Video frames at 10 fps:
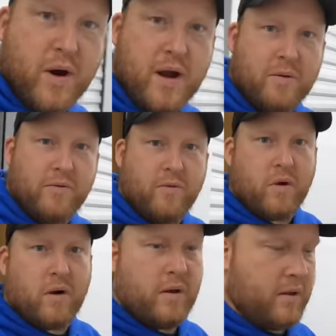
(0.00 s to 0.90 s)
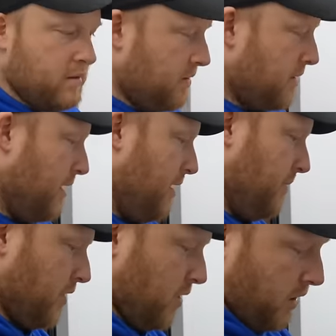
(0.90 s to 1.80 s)
brand before.
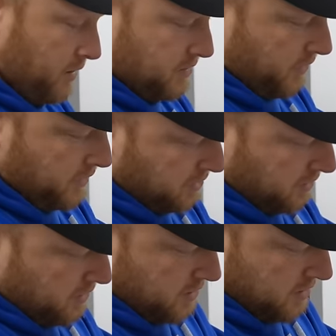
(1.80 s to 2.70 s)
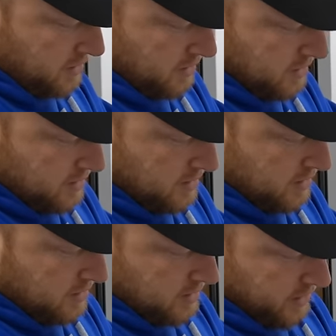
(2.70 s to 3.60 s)
Um, Clark's Original.
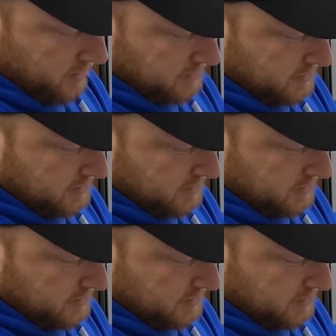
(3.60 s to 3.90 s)
I don't